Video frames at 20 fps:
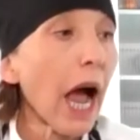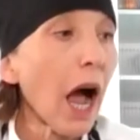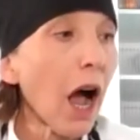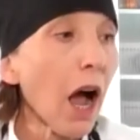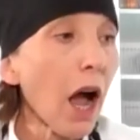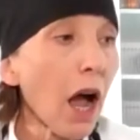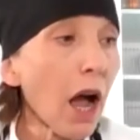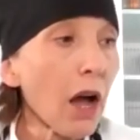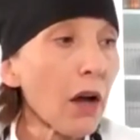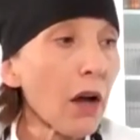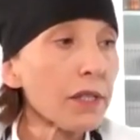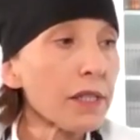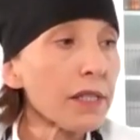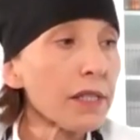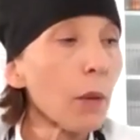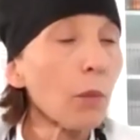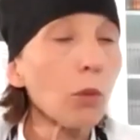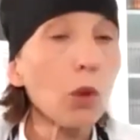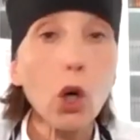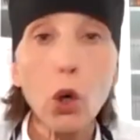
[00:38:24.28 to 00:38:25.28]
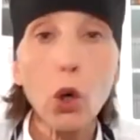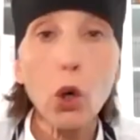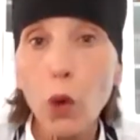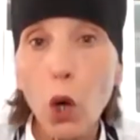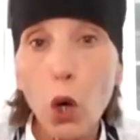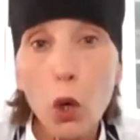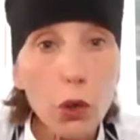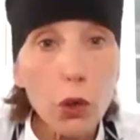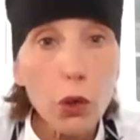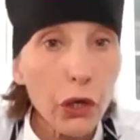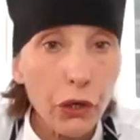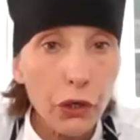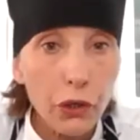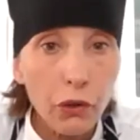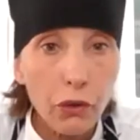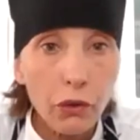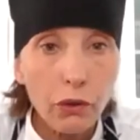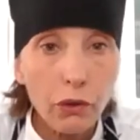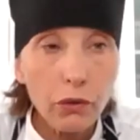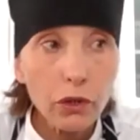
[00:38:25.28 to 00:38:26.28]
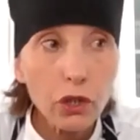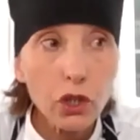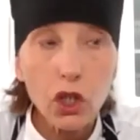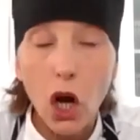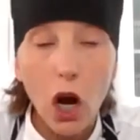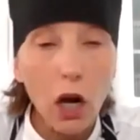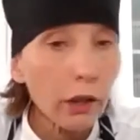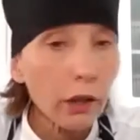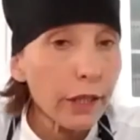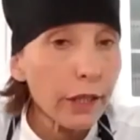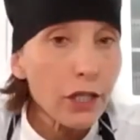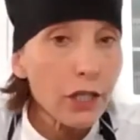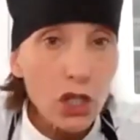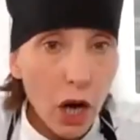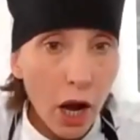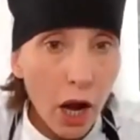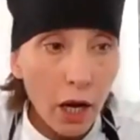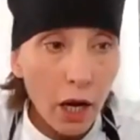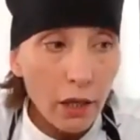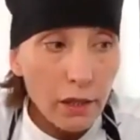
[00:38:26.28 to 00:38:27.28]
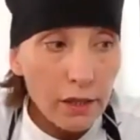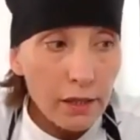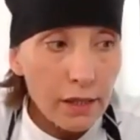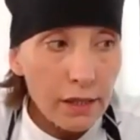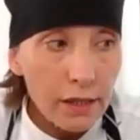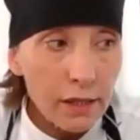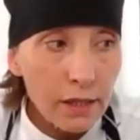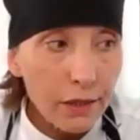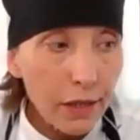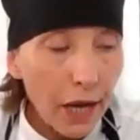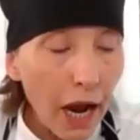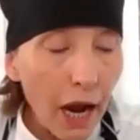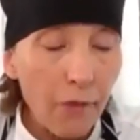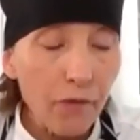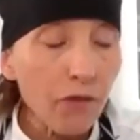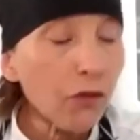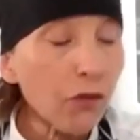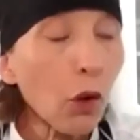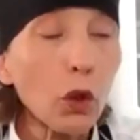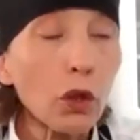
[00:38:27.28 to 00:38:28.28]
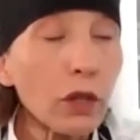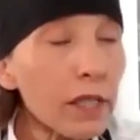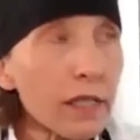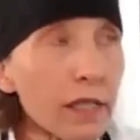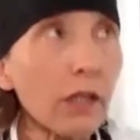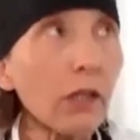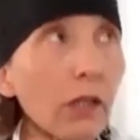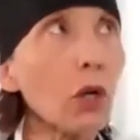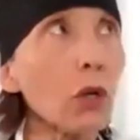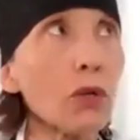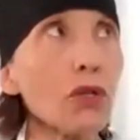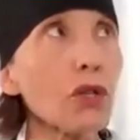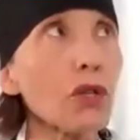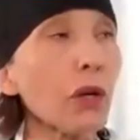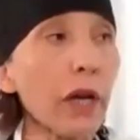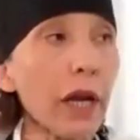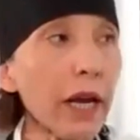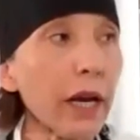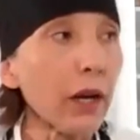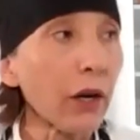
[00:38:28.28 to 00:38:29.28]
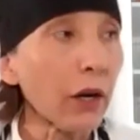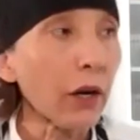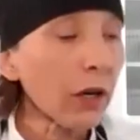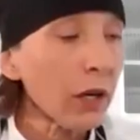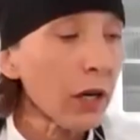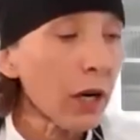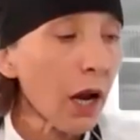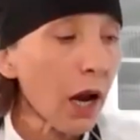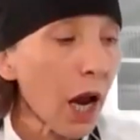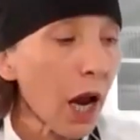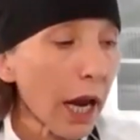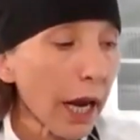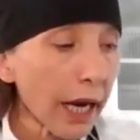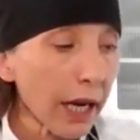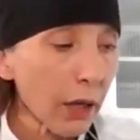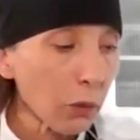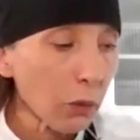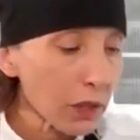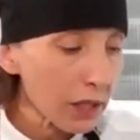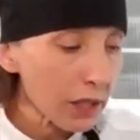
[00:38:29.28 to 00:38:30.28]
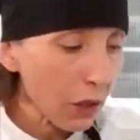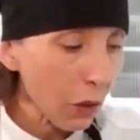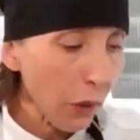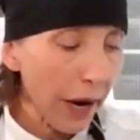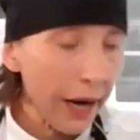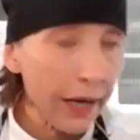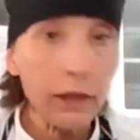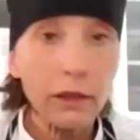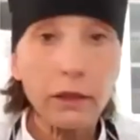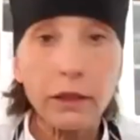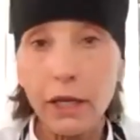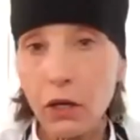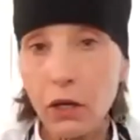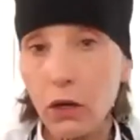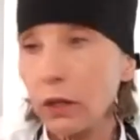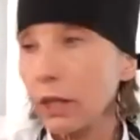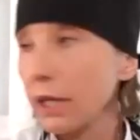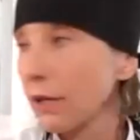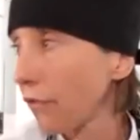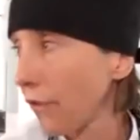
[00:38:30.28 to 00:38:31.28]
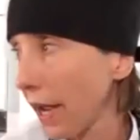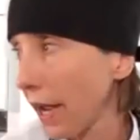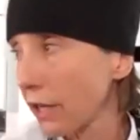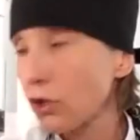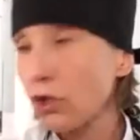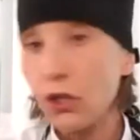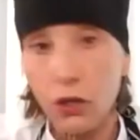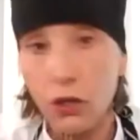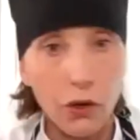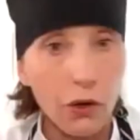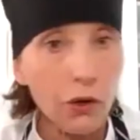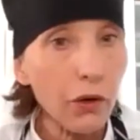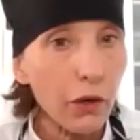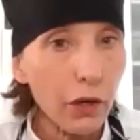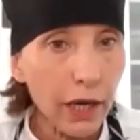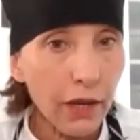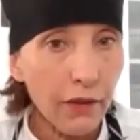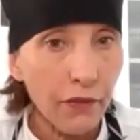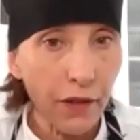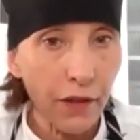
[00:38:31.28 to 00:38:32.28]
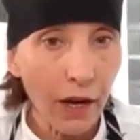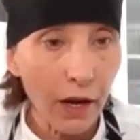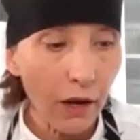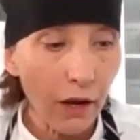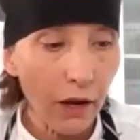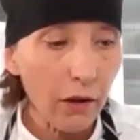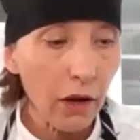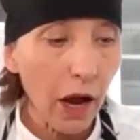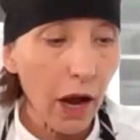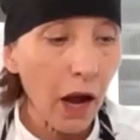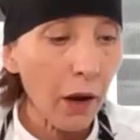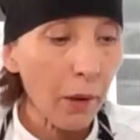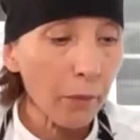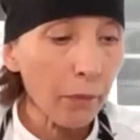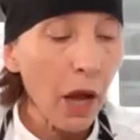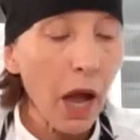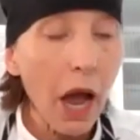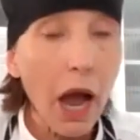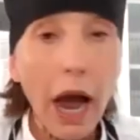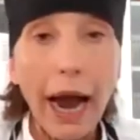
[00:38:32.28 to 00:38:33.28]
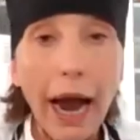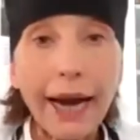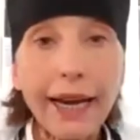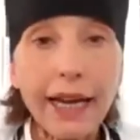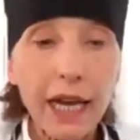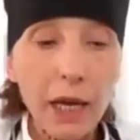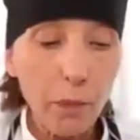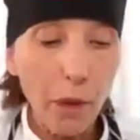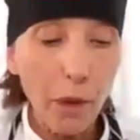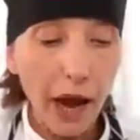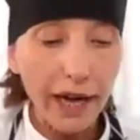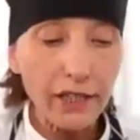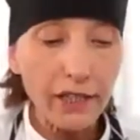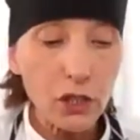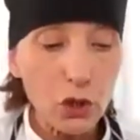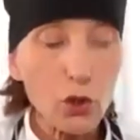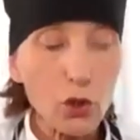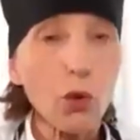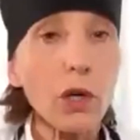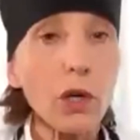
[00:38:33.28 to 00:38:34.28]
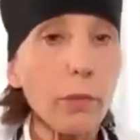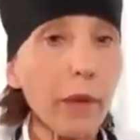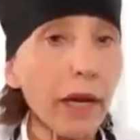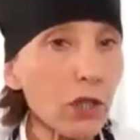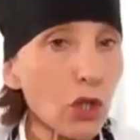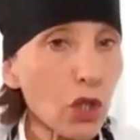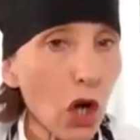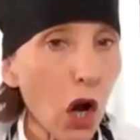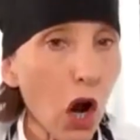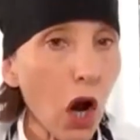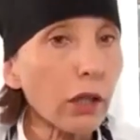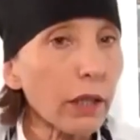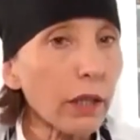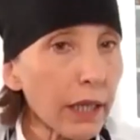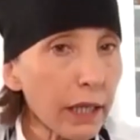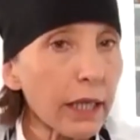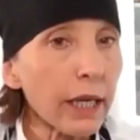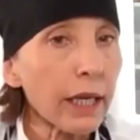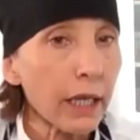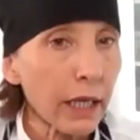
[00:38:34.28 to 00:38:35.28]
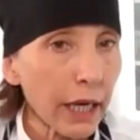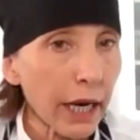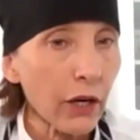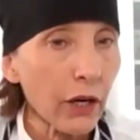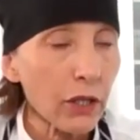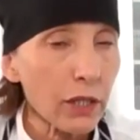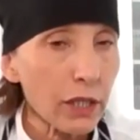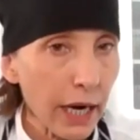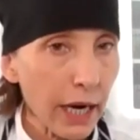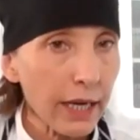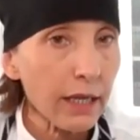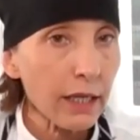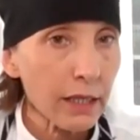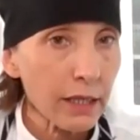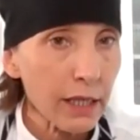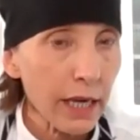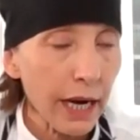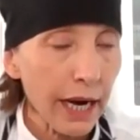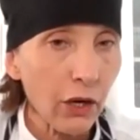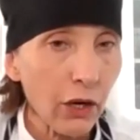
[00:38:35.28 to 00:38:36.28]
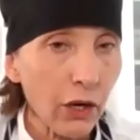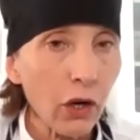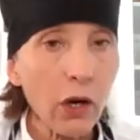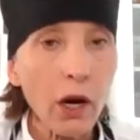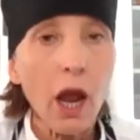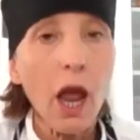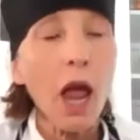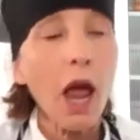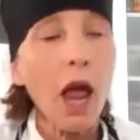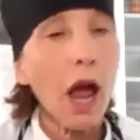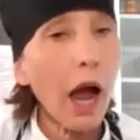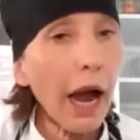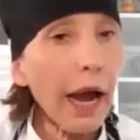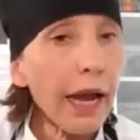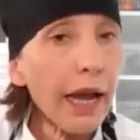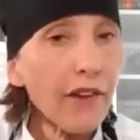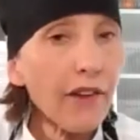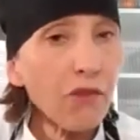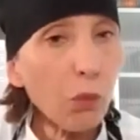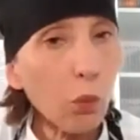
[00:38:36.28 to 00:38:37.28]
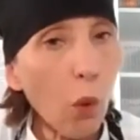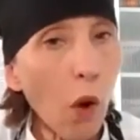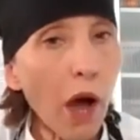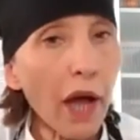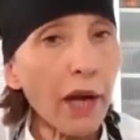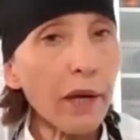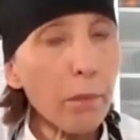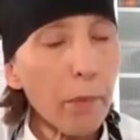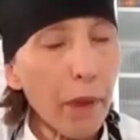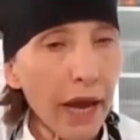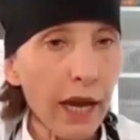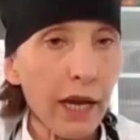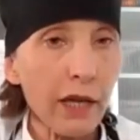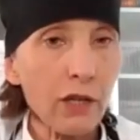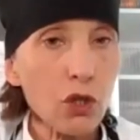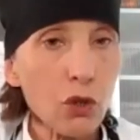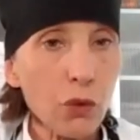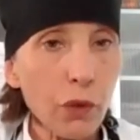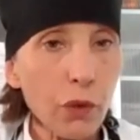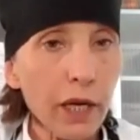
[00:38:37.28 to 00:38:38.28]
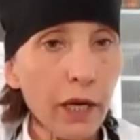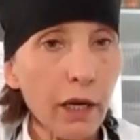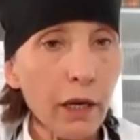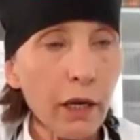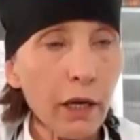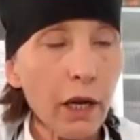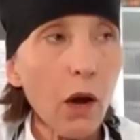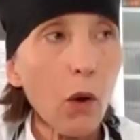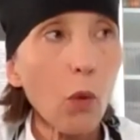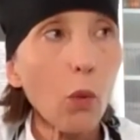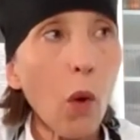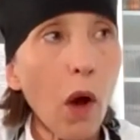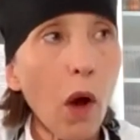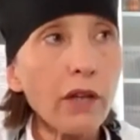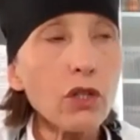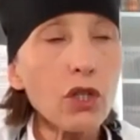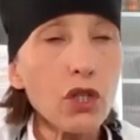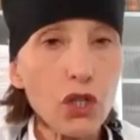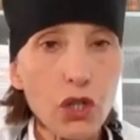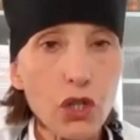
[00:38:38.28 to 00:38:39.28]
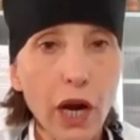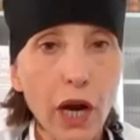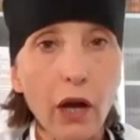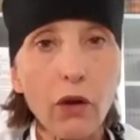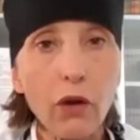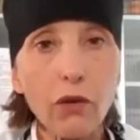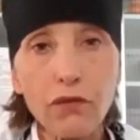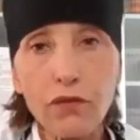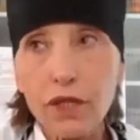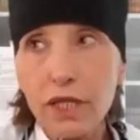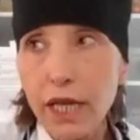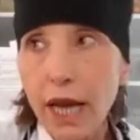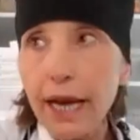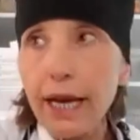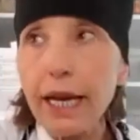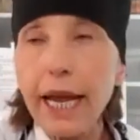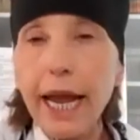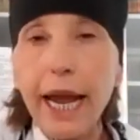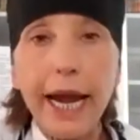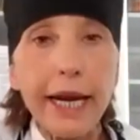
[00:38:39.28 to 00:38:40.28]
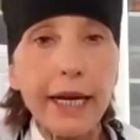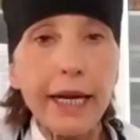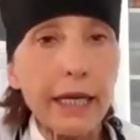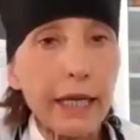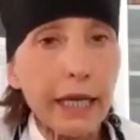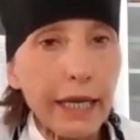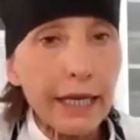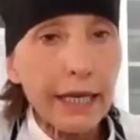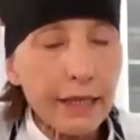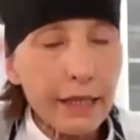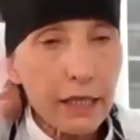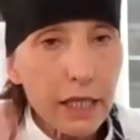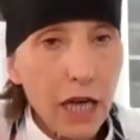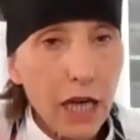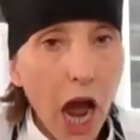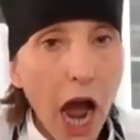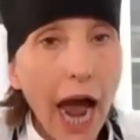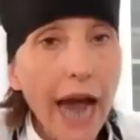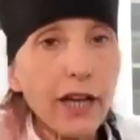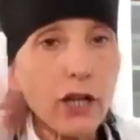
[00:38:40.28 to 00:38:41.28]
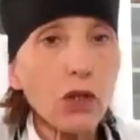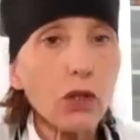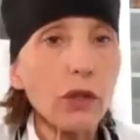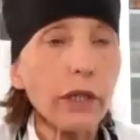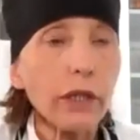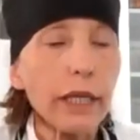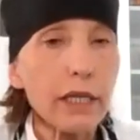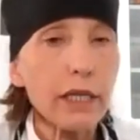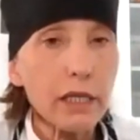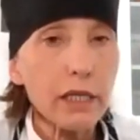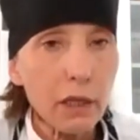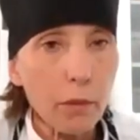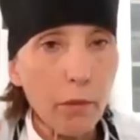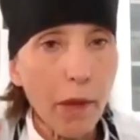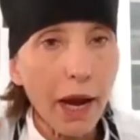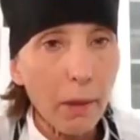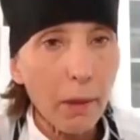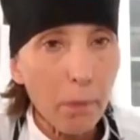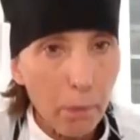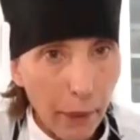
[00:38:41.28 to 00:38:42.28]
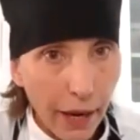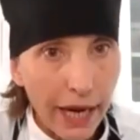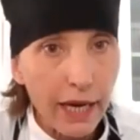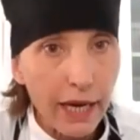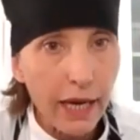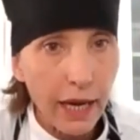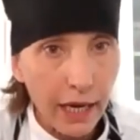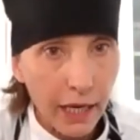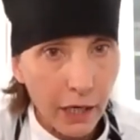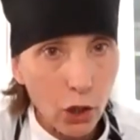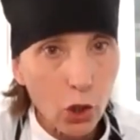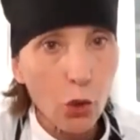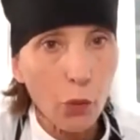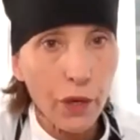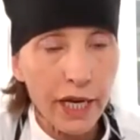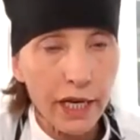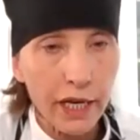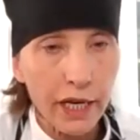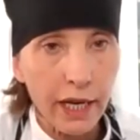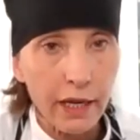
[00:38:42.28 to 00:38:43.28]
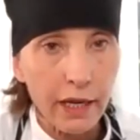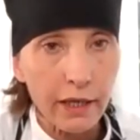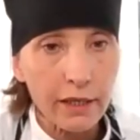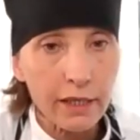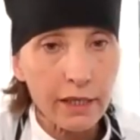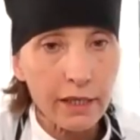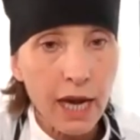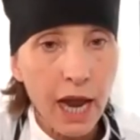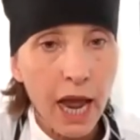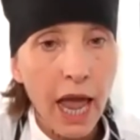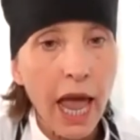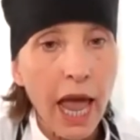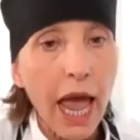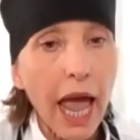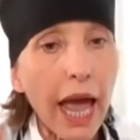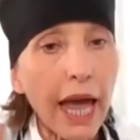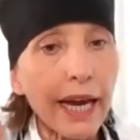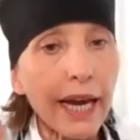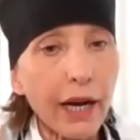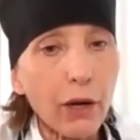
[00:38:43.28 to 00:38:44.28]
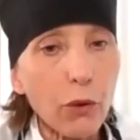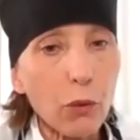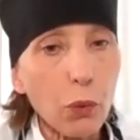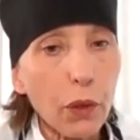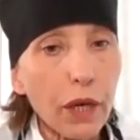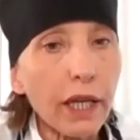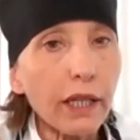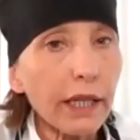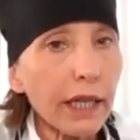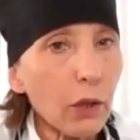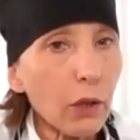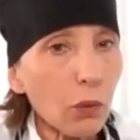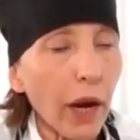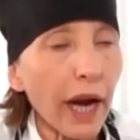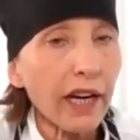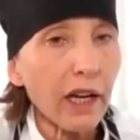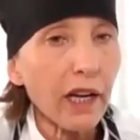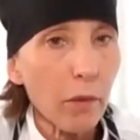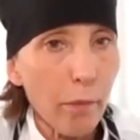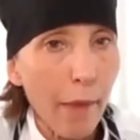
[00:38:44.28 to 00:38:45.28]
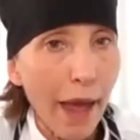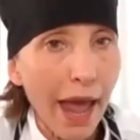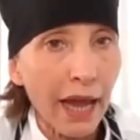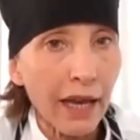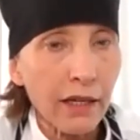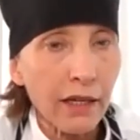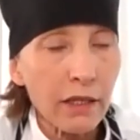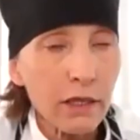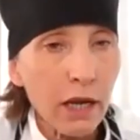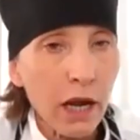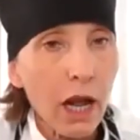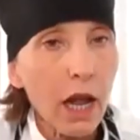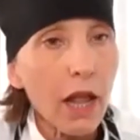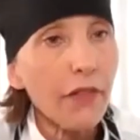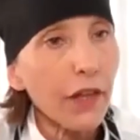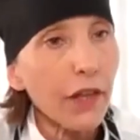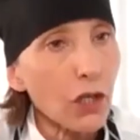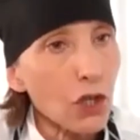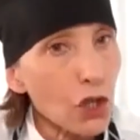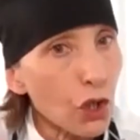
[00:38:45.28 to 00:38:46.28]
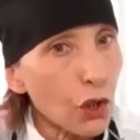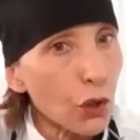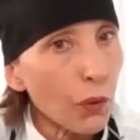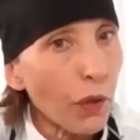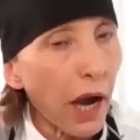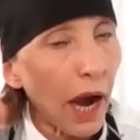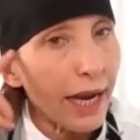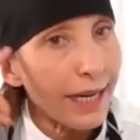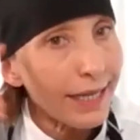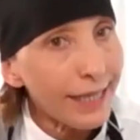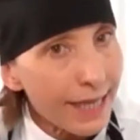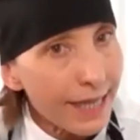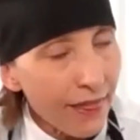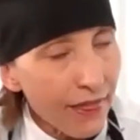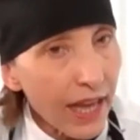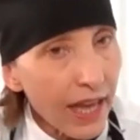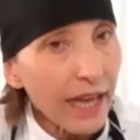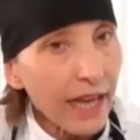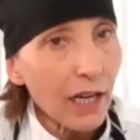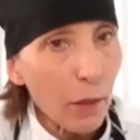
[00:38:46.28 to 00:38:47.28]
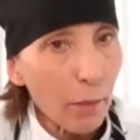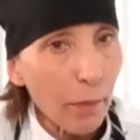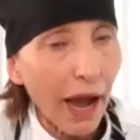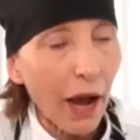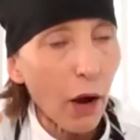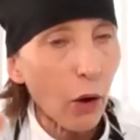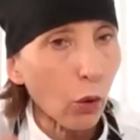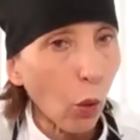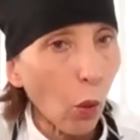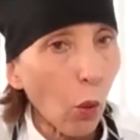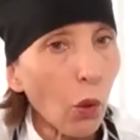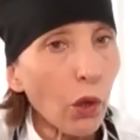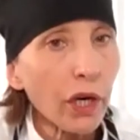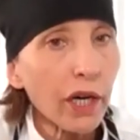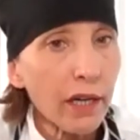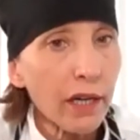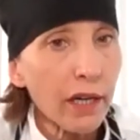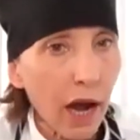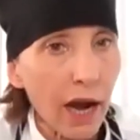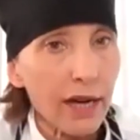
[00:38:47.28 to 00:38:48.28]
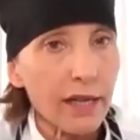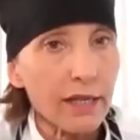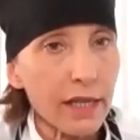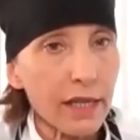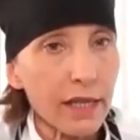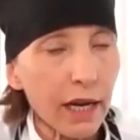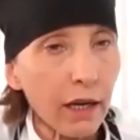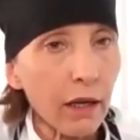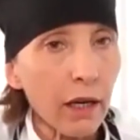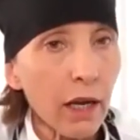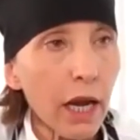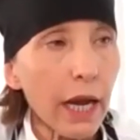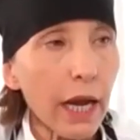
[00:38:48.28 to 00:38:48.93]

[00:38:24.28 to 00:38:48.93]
some Kroger chocolate chunks. Full disclosure here, it was quite a little adventure in the, I store my chocolate in an airtight container. I have one pantry, one shelf dedicated entirely to my baking ingredients. And I really recommend that you guys think about organizing